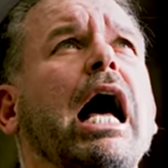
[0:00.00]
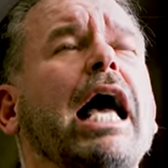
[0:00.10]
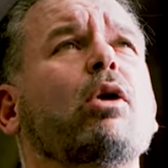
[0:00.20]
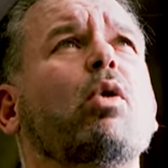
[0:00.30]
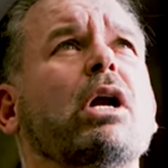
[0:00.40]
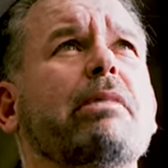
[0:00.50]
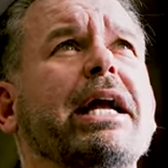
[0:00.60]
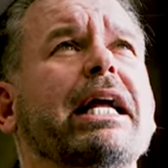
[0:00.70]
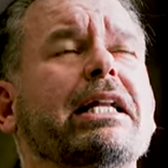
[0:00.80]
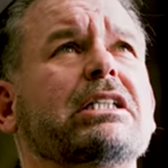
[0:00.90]
I don't want to
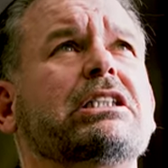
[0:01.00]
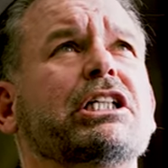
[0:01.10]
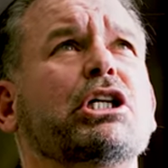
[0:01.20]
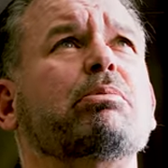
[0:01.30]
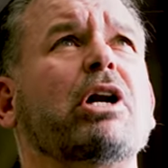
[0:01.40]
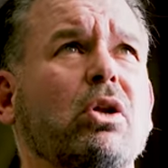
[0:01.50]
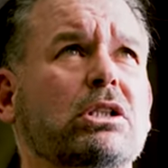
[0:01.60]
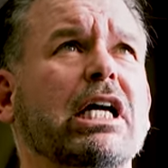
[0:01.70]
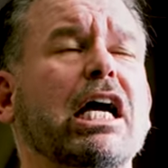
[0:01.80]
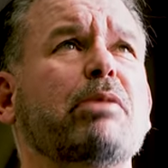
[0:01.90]
make that decision, but it
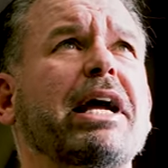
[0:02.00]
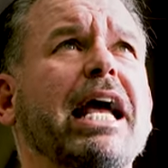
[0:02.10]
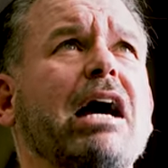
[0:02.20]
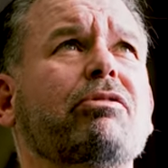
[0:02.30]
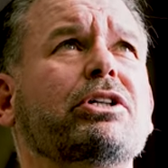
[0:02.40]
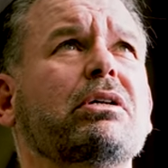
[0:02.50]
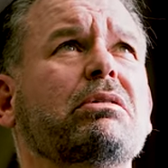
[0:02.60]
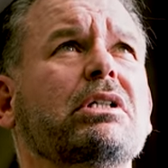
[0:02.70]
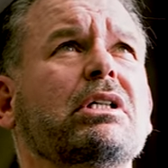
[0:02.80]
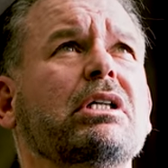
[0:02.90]
looks like I may have
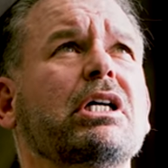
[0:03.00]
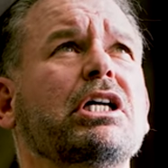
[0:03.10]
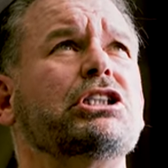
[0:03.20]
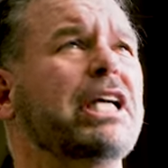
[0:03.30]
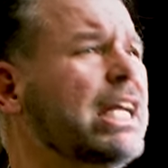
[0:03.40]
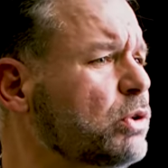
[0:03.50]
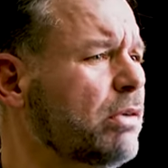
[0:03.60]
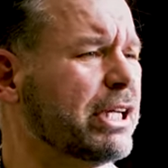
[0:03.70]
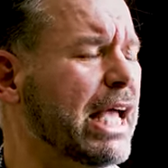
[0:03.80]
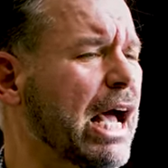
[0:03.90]
to. She gets
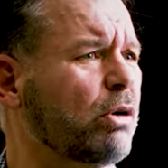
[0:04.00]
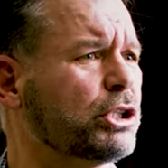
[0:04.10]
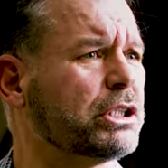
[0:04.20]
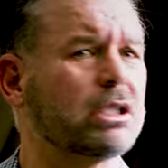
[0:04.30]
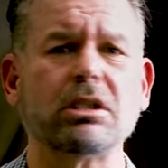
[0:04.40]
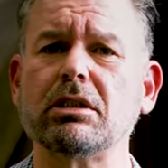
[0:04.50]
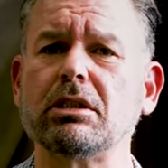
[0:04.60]
off the couch.